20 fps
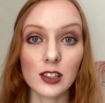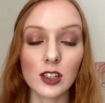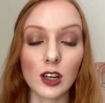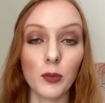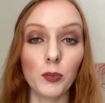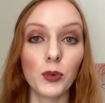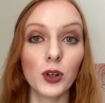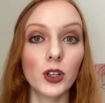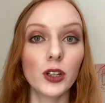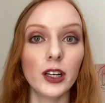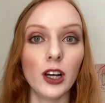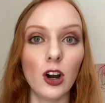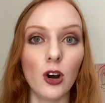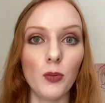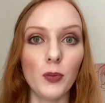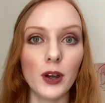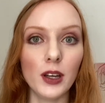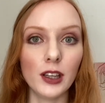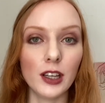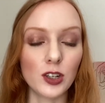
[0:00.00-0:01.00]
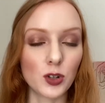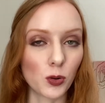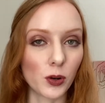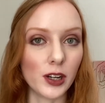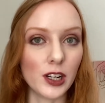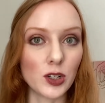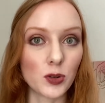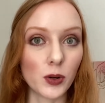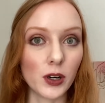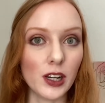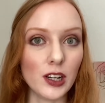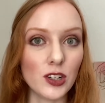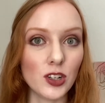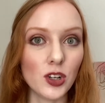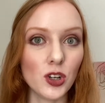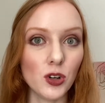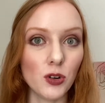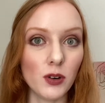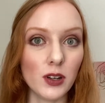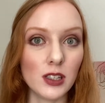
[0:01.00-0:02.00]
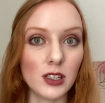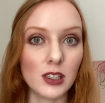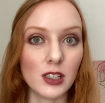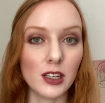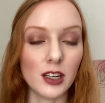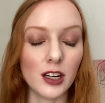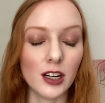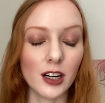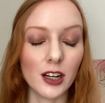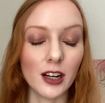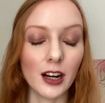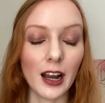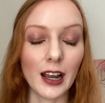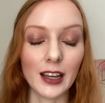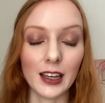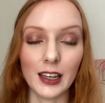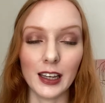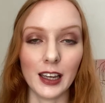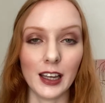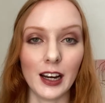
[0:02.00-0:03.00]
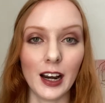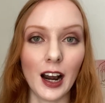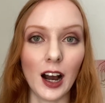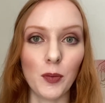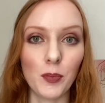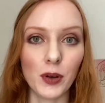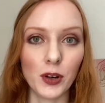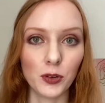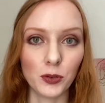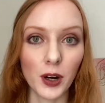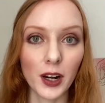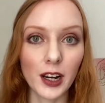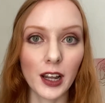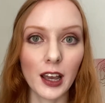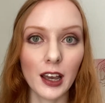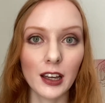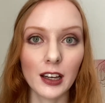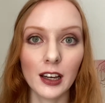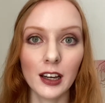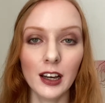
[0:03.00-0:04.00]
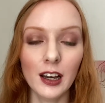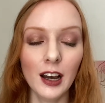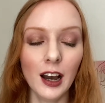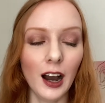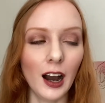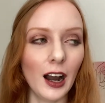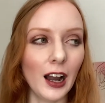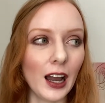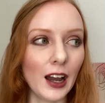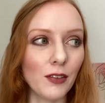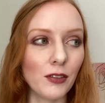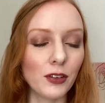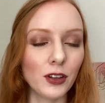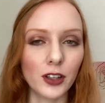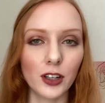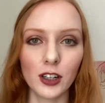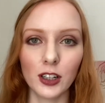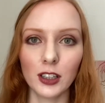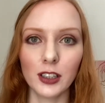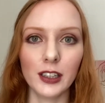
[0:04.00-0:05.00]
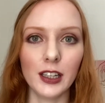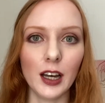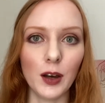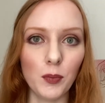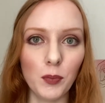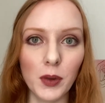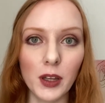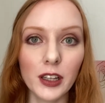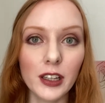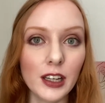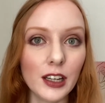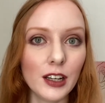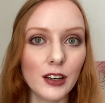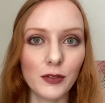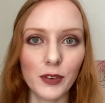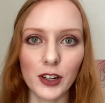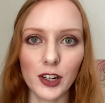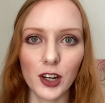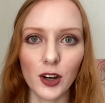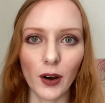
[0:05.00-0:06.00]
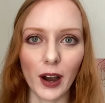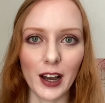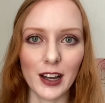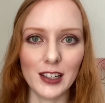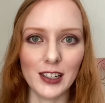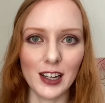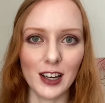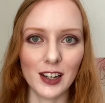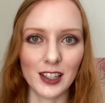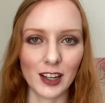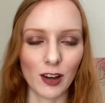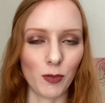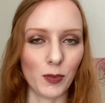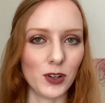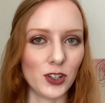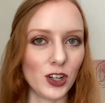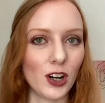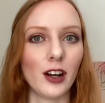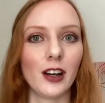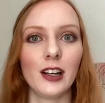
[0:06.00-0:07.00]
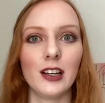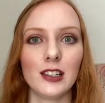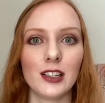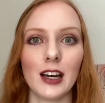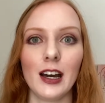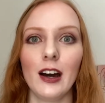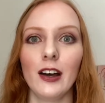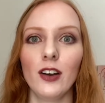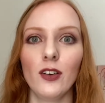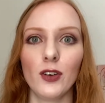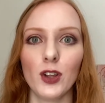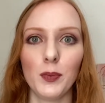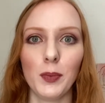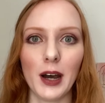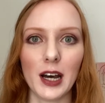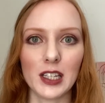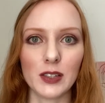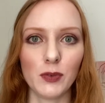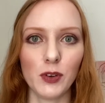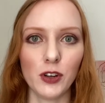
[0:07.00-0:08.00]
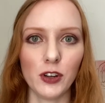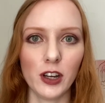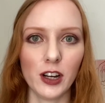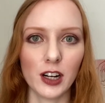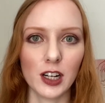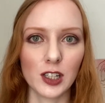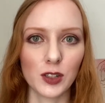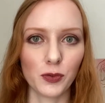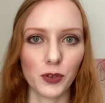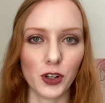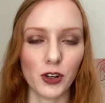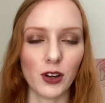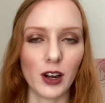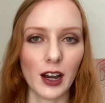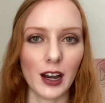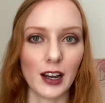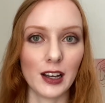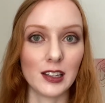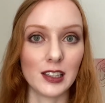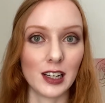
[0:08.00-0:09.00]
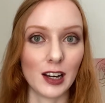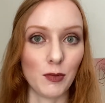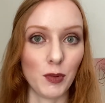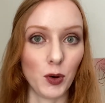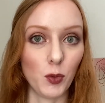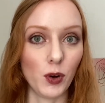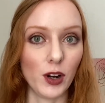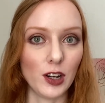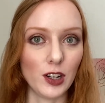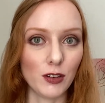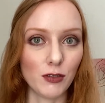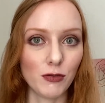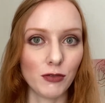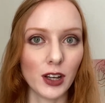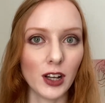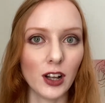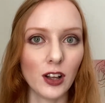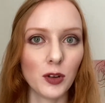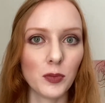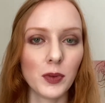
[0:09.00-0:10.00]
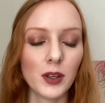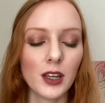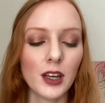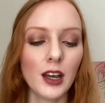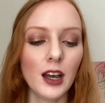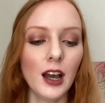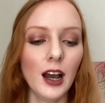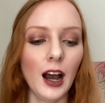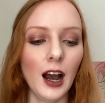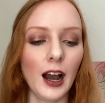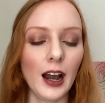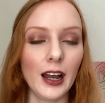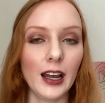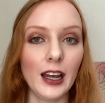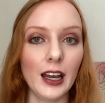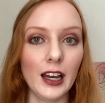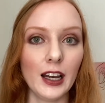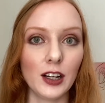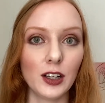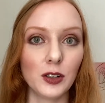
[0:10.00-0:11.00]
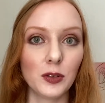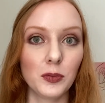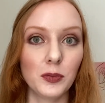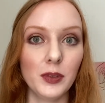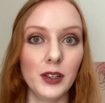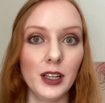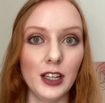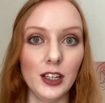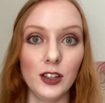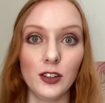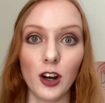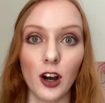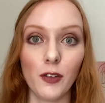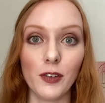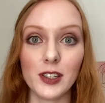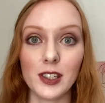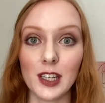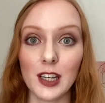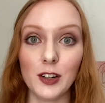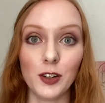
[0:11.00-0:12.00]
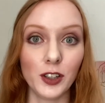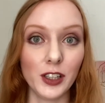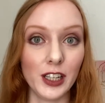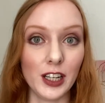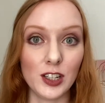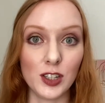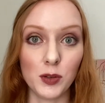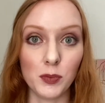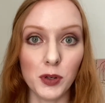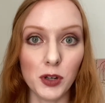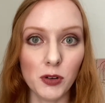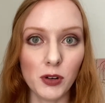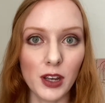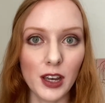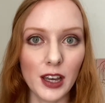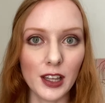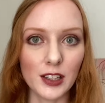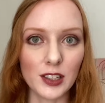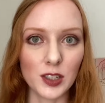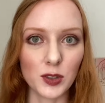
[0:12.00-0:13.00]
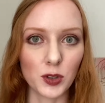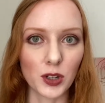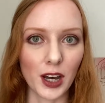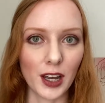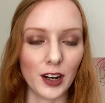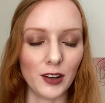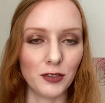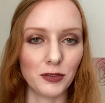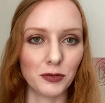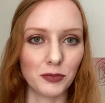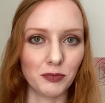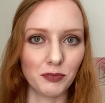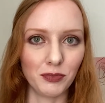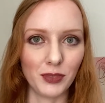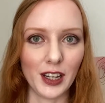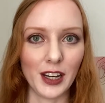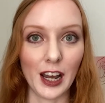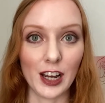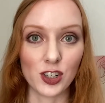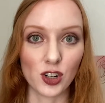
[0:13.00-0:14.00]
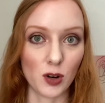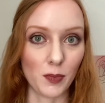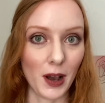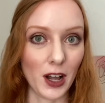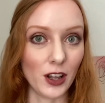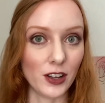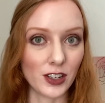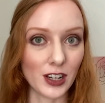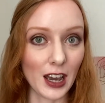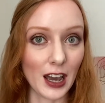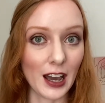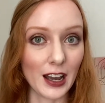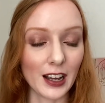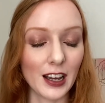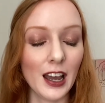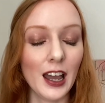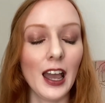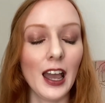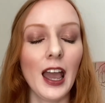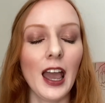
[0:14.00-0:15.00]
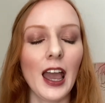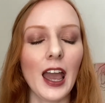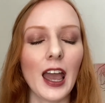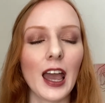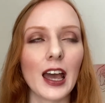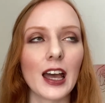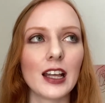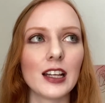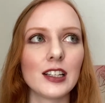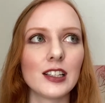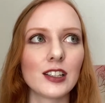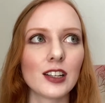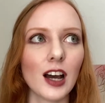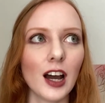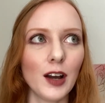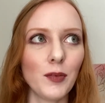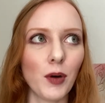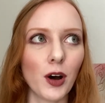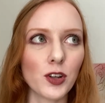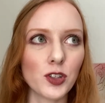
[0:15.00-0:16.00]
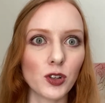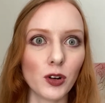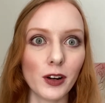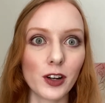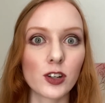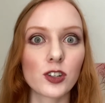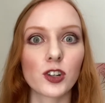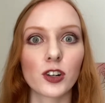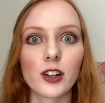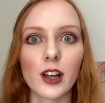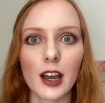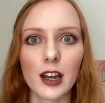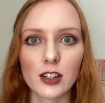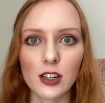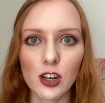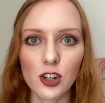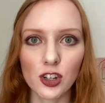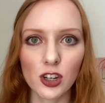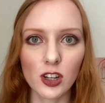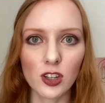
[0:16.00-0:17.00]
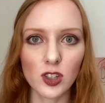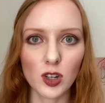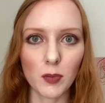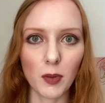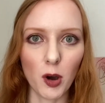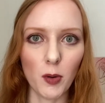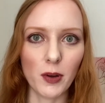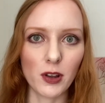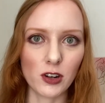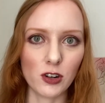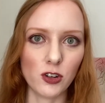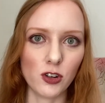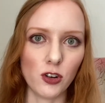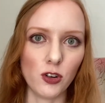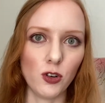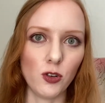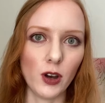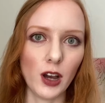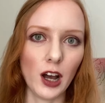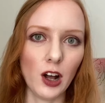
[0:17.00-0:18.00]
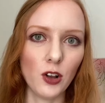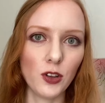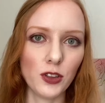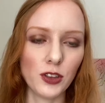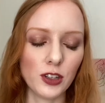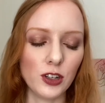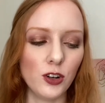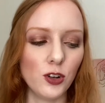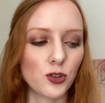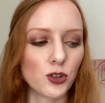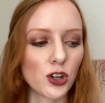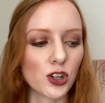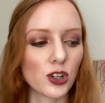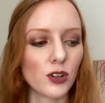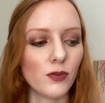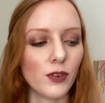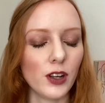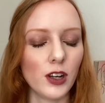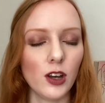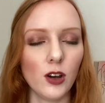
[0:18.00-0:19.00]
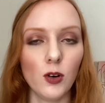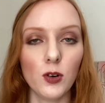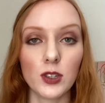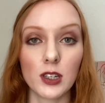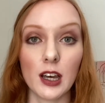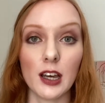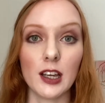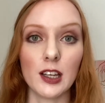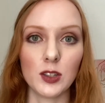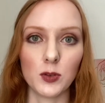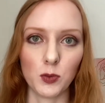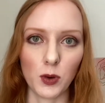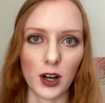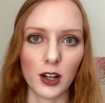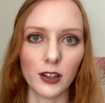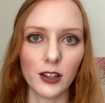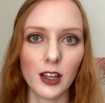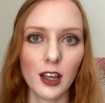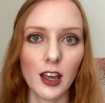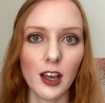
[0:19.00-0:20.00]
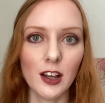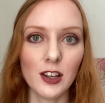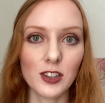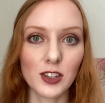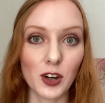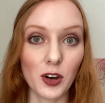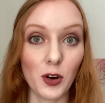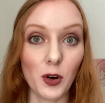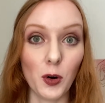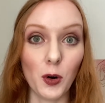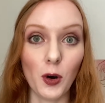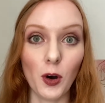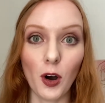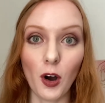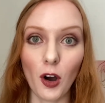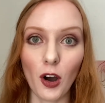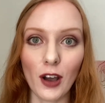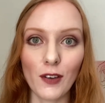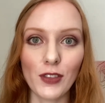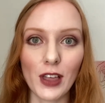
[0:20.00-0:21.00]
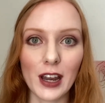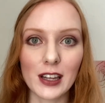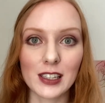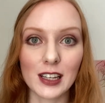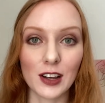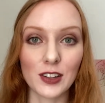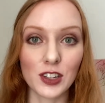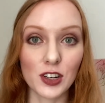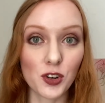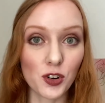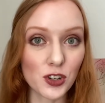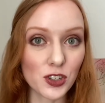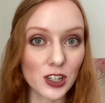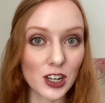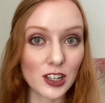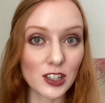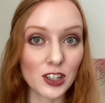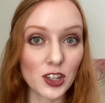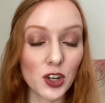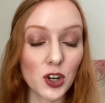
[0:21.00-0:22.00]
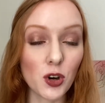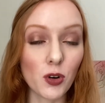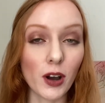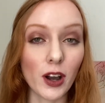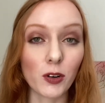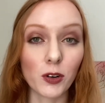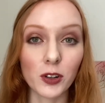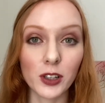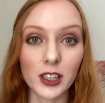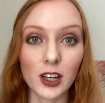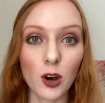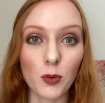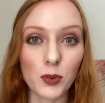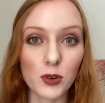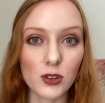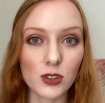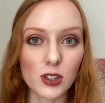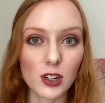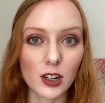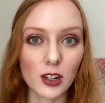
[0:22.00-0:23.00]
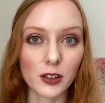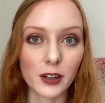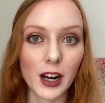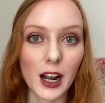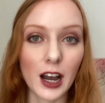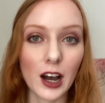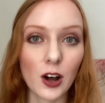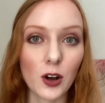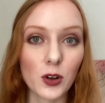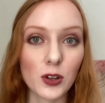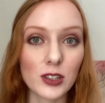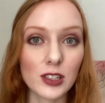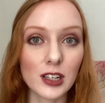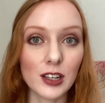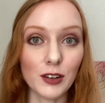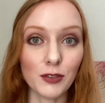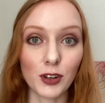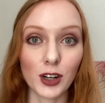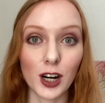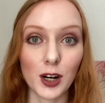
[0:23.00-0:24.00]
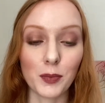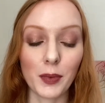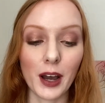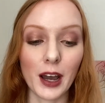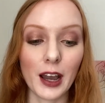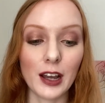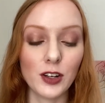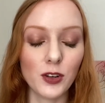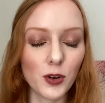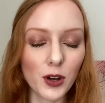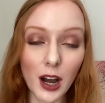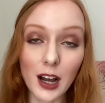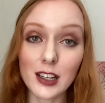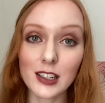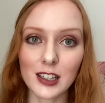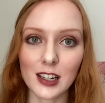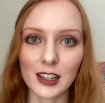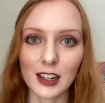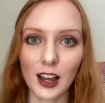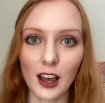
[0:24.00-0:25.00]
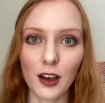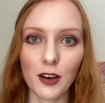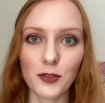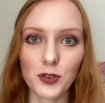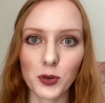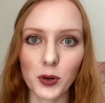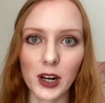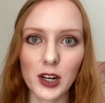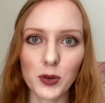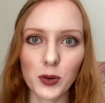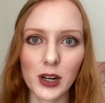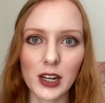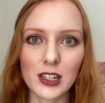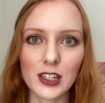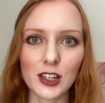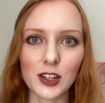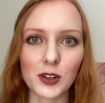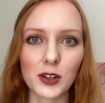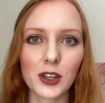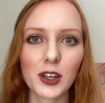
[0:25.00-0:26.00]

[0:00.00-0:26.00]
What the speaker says: So I'm really hoping that 2022 is the year I can get it up and running. I have literally a million video ideas I've been jotting down over the past few years for you guys that I've been wanting to film. I am obviously really into beauty. This is kind of an eyeshadow palette tag. And I'm also a registered dietitian, so I'm hoping to do health and nutrition videos as well. So if that sounds interesting to you, I really hope you stick around for my new content of 2022.